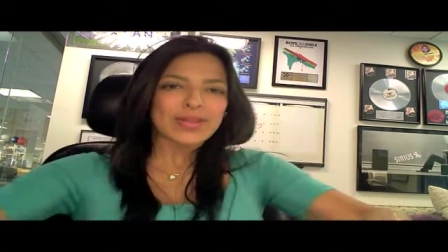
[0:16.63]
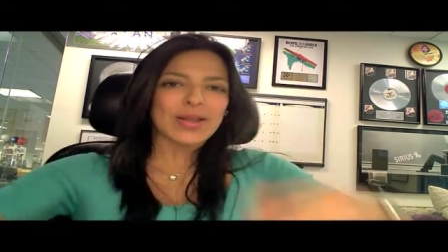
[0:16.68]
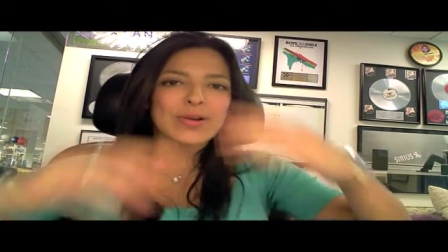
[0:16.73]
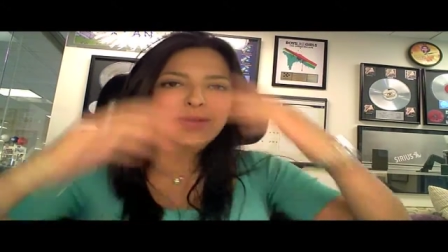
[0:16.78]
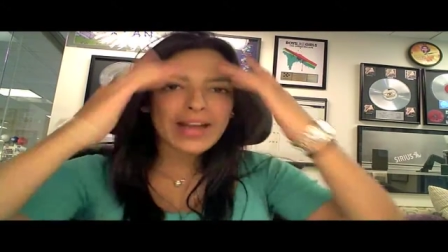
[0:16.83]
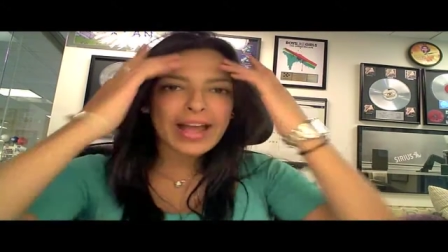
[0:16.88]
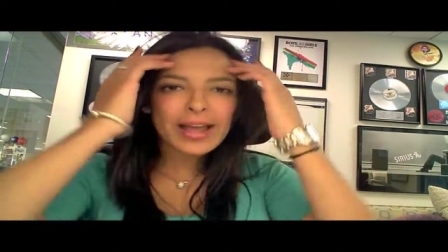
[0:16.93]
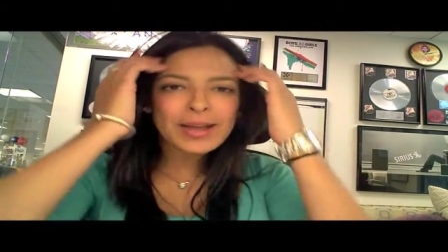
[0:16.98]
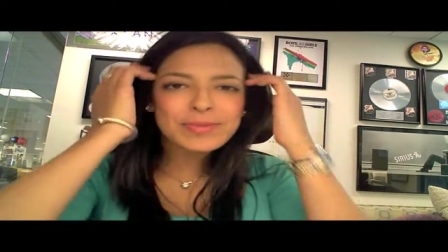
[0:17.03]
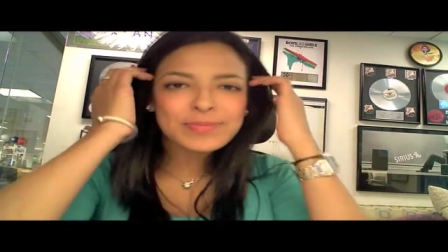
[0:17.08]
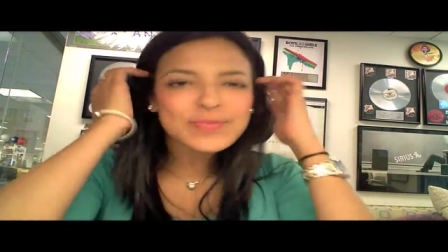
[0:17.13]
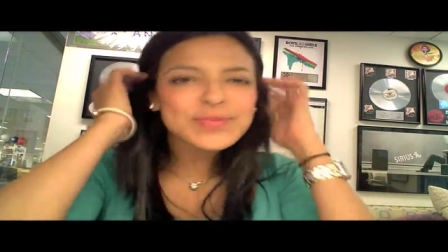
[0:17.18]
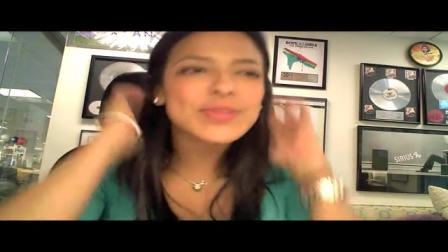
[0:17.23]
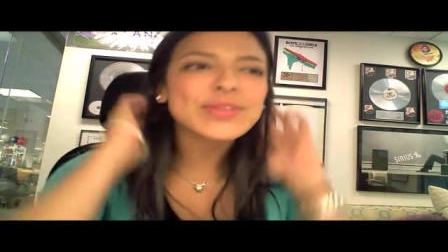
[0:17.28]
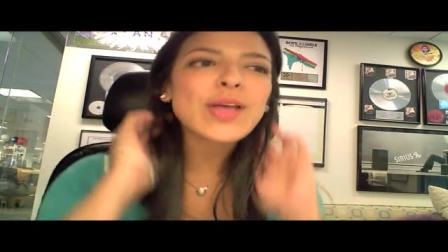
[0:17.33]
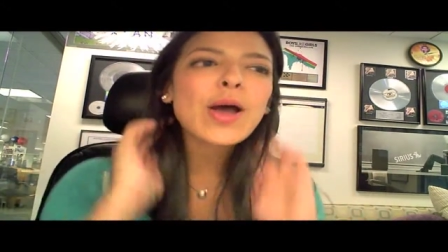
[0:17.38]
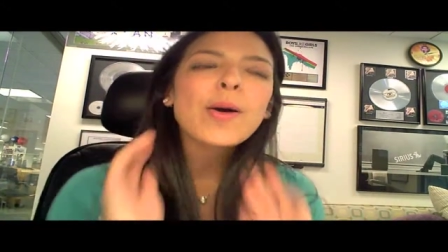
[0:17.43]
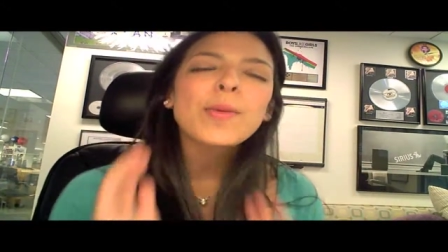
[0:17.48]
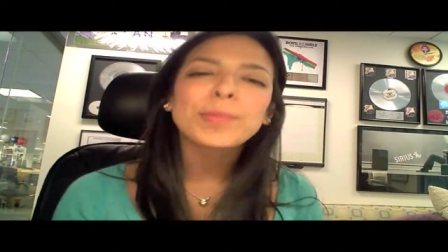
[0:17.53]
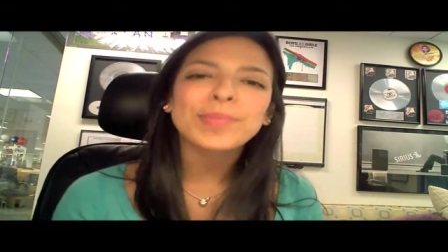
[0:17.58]
Okay,
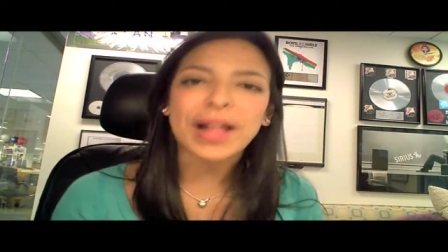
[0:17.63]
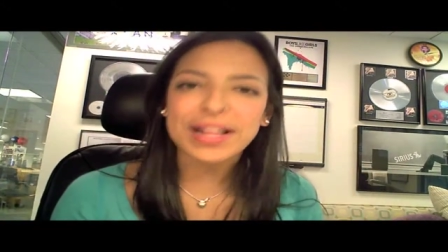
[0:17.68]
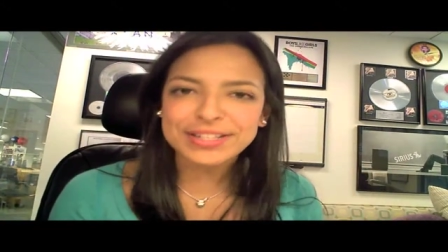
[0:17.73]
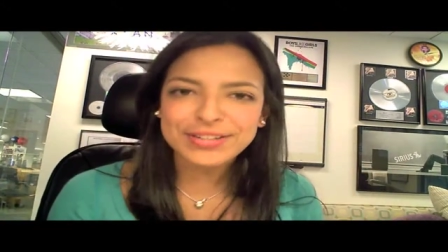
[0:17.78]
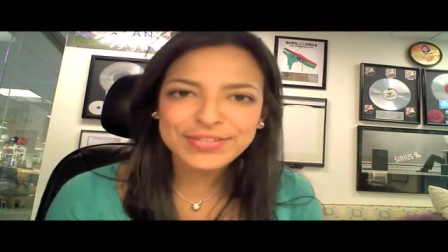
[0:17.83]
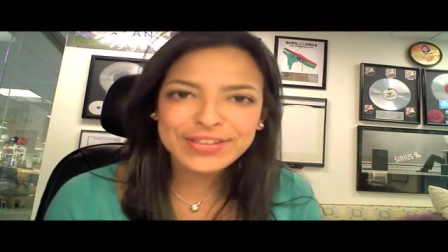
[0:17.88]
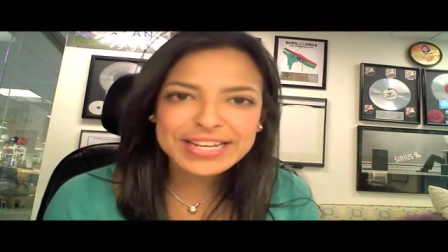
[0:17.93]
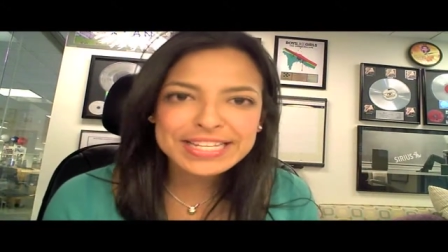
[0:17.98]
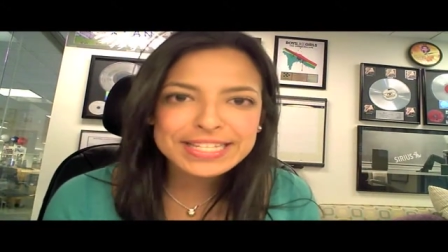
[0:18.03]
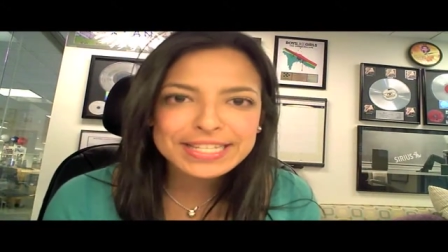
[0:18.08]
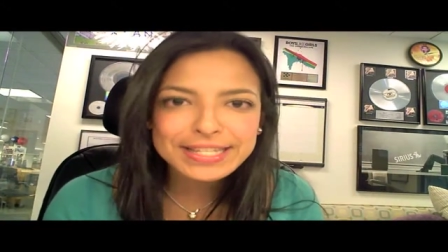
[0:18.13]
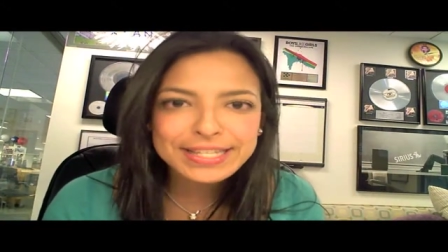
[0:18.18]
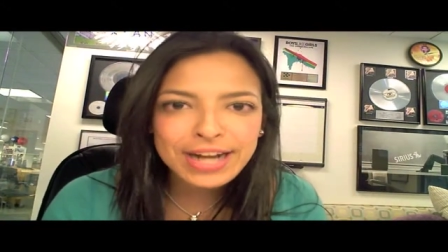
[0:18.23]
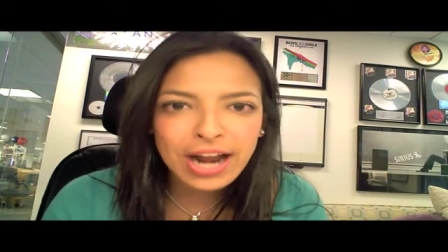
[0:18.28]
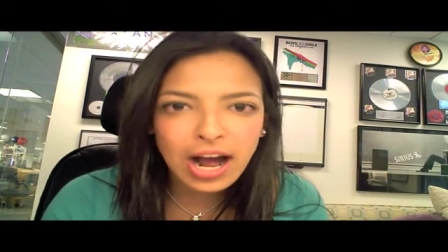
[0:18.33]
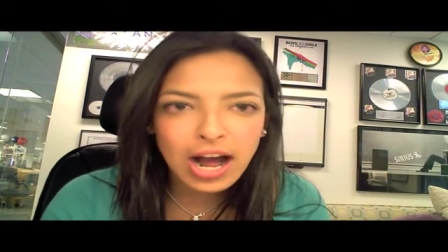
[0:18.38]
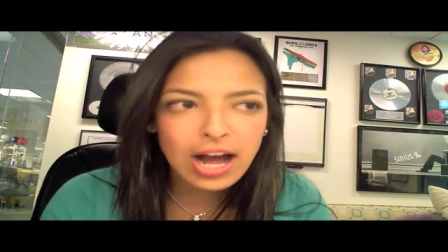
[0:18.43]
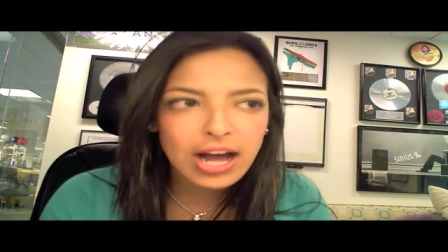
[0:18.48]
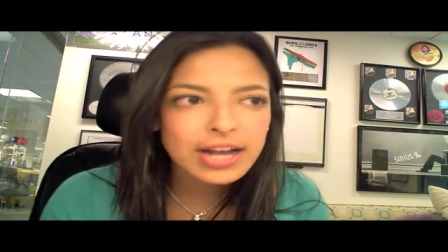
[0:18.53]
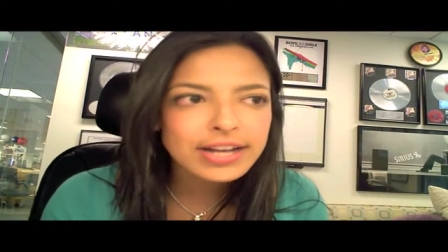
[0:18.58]
so lots of kisses and
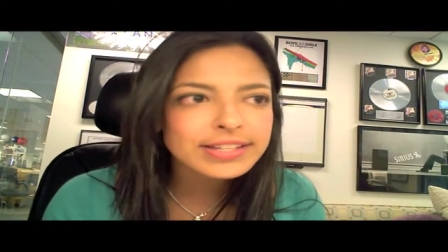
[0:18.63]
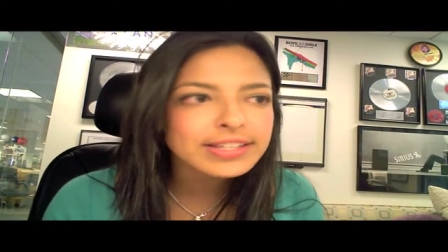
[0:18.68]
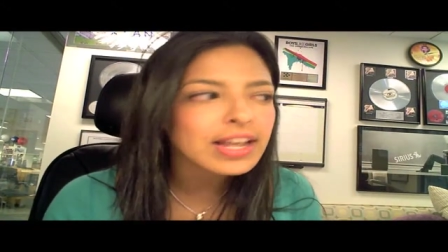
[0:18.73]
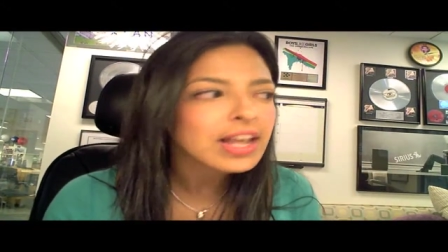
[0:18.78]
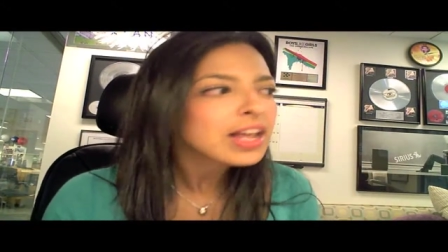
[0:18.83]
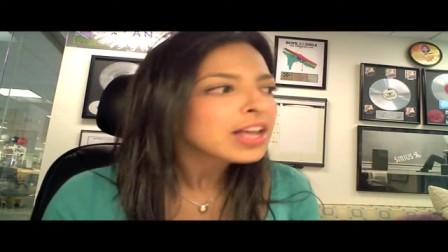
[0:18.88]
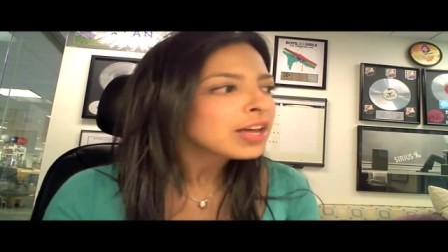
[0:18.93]
hugs.